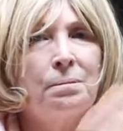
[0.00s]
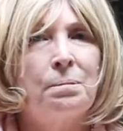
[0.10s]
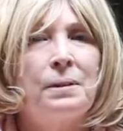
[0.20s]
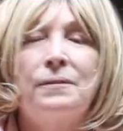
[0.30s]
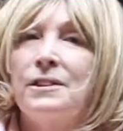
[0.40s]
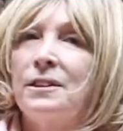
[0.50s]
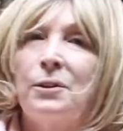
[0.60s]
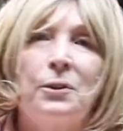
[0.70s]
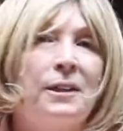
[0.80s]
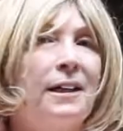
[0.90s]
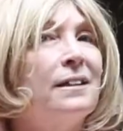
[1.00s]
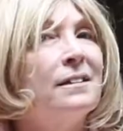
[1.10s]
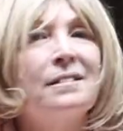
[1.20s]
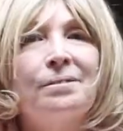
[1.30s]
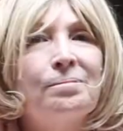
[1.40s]
previously ordained,
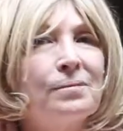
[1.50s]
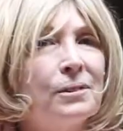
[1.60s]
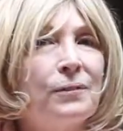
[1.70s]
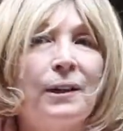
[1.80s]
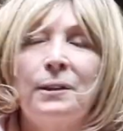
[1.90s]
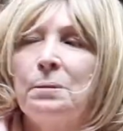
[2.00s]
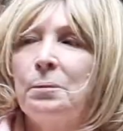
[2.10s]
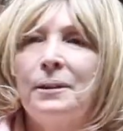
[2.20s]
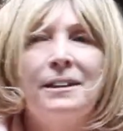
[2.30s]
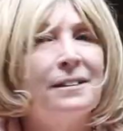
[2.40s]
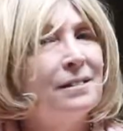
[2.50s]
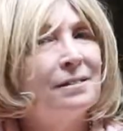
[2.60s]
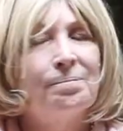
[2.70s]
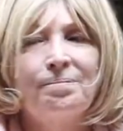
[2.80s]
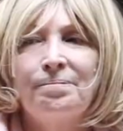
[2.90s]
divinely appointed.
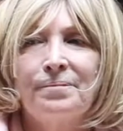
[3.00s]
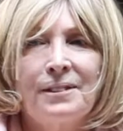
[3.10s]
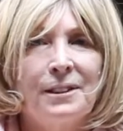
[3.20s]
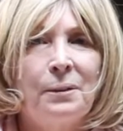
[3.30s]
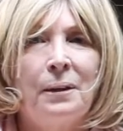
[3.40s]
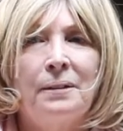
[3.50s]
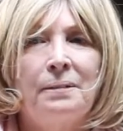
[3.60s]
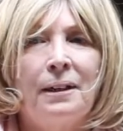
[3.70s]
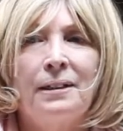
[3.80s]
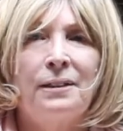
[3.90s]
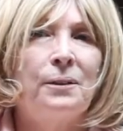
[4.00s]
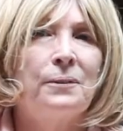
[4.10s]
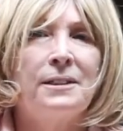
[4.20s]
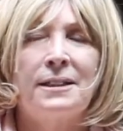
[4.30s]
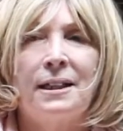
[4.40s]
So I can
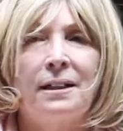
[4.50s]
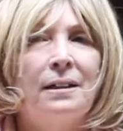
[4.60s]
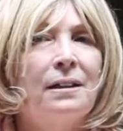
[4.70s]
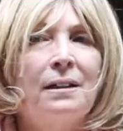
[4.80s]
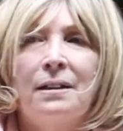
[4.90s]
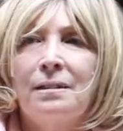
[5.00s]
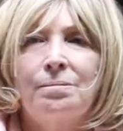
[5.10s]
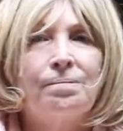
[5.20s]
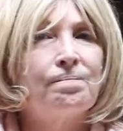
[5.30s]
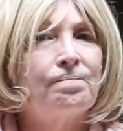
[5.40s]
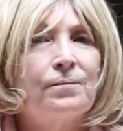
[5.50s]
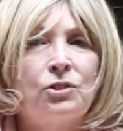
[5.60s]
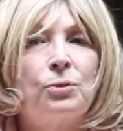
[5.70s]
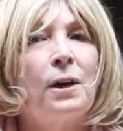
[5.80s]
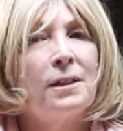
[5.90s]
only say,
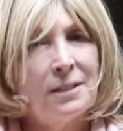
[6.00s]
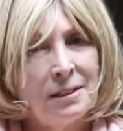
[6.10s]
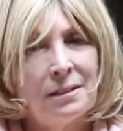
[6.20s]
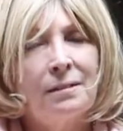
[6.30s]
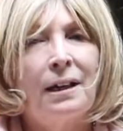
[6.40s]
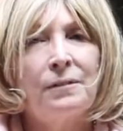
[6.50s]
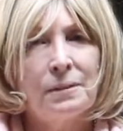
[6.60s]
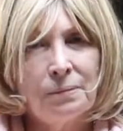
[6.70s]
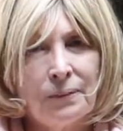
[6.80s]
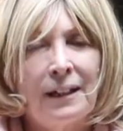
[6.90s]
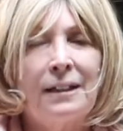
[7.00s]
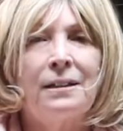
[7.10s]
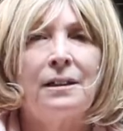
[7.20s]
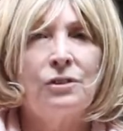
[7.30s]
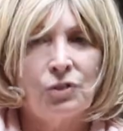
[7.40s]
trust, have some
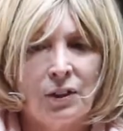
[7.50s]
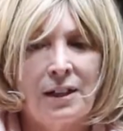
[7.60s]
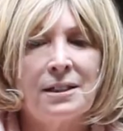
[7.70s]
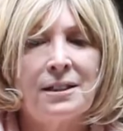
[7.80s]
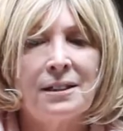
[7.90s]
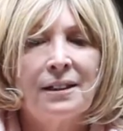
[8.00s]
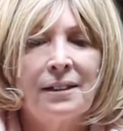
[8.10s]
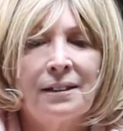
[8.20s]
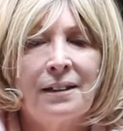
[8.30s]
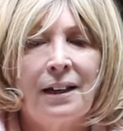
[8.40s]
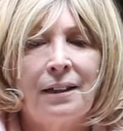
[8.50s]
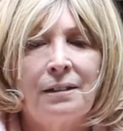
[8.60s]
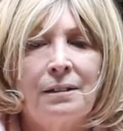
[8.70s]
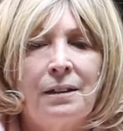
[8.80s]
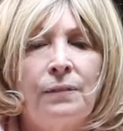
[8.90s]
faith and trust that
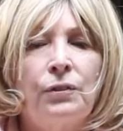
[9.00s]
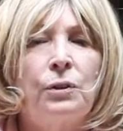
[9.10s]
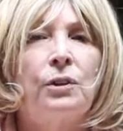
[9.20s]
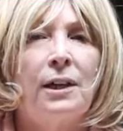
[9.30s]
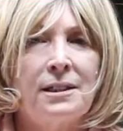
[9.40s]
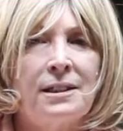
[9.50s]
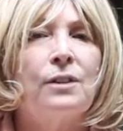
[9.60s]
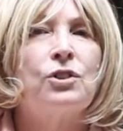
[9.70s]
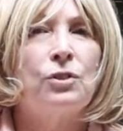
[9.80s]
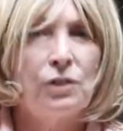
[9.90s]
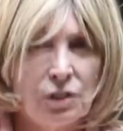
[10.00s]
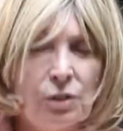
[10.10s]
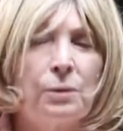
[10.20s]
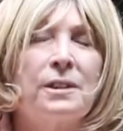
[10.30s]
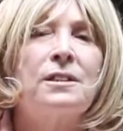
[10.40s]
if your gut tells you to
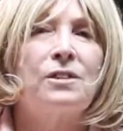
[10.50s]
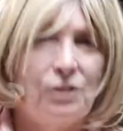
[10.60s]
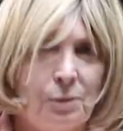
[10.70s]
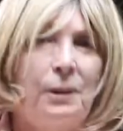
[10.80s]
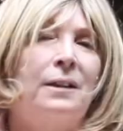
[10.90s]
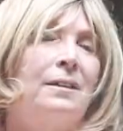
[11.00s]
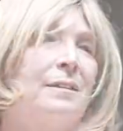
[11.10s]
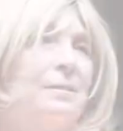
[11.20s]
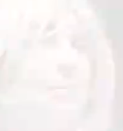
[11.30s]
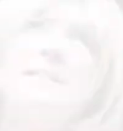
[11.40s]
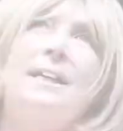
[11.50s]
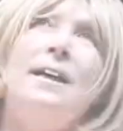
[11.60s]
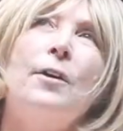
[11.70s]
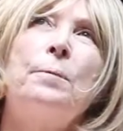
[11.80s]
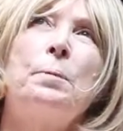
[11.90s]
do this, do it. As a
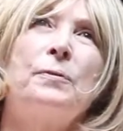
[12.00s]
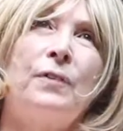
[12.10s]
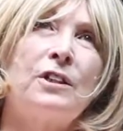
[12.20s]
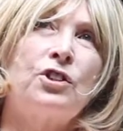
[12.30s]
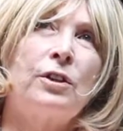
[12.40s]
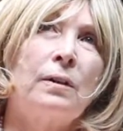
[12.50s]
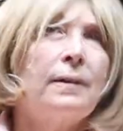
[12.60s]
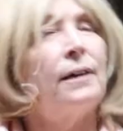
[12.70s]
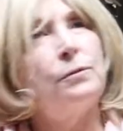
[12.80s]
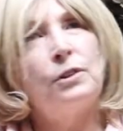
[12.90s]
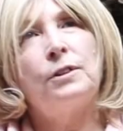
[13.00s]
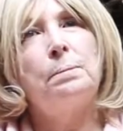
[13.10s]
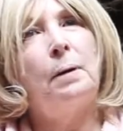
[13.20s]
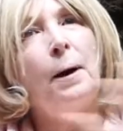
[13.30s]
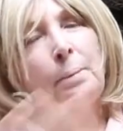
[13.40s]
health professional, and I've worked
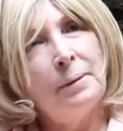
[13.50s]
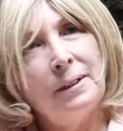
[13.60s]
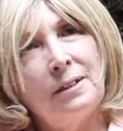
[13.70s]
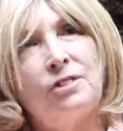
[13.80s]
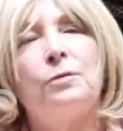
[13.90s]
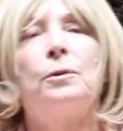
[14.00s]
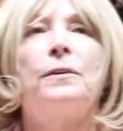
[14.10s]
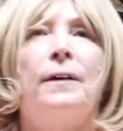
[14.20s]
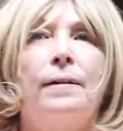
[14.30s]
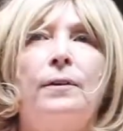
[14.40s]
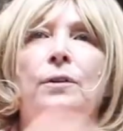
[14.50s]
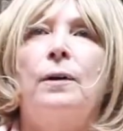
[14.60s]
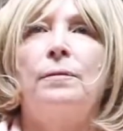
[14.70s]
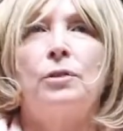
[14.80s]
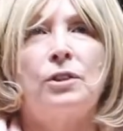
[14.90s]
in Palm Beach and Worth Avenue,
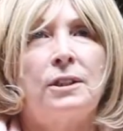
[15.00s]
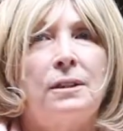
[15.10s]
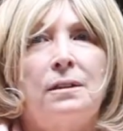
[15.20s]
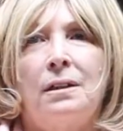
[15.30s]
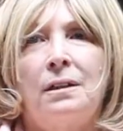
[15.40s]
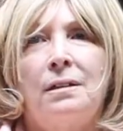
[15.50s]
I've worked in